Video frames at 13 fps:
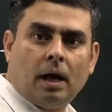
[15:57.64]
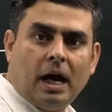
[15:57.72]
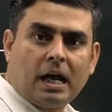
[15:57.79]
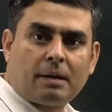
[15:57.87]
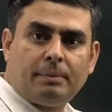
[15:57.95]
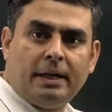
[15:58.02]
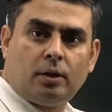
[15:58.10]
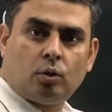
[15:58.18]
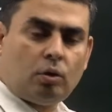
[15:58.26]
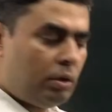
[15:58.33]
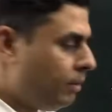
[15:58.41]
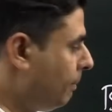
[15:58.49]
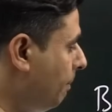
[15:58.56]
RBI
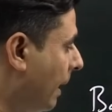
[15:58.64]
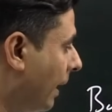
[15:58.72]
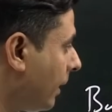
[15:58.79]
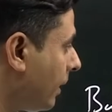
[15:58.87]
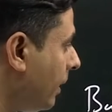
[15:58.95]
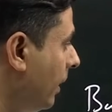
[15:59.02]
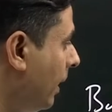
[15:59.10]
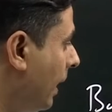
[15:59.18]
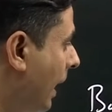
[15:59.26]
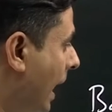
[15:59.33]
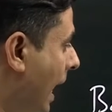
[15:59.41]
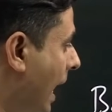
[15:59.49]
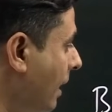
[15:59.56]
to bank.
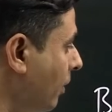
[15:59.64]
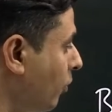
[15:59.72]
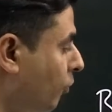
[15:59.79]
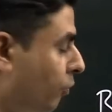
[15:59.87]
And